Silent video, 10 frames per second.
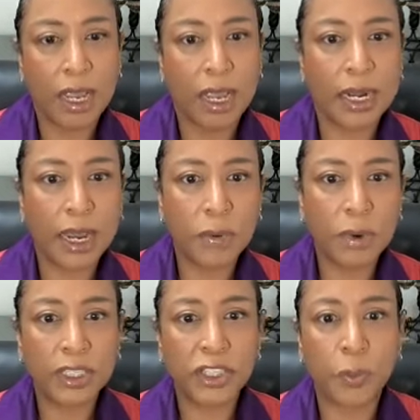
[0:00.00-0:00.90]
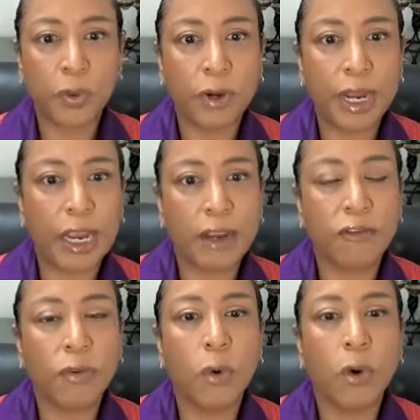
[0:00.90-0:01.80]
And I want to pray
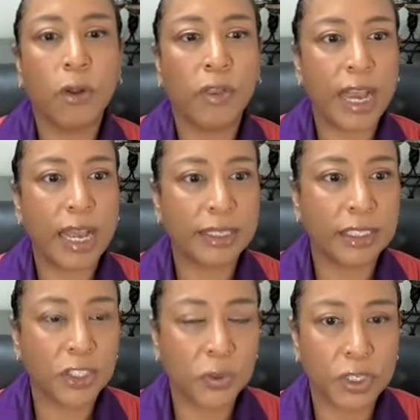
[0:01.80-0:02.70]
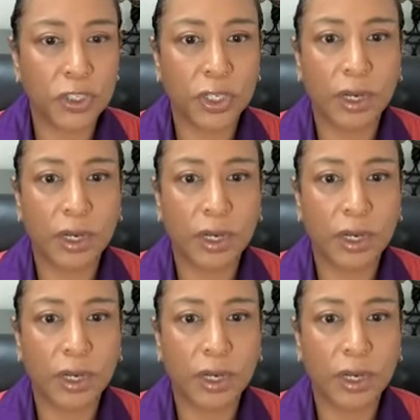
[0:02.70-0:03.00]
for that situation.